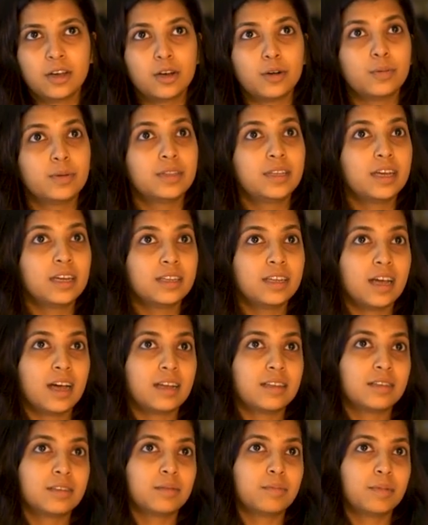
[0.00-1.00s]
over there they
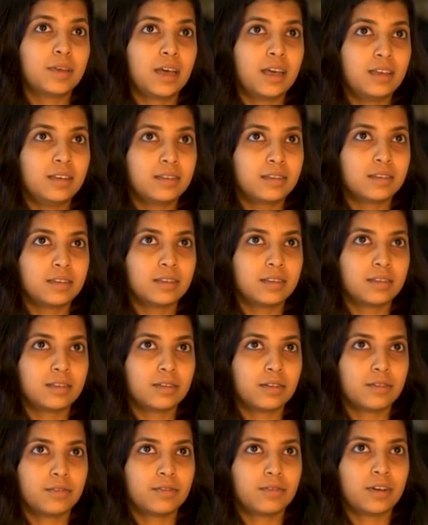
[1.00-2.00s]
had some
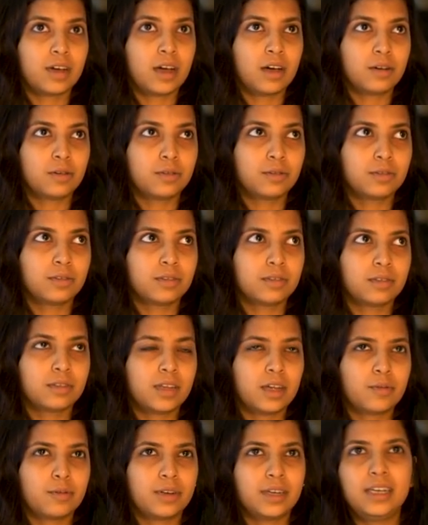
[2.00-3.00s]
cases of cows
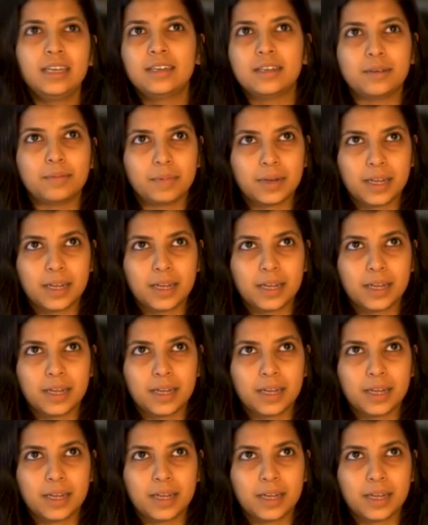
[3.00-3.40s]
that were eating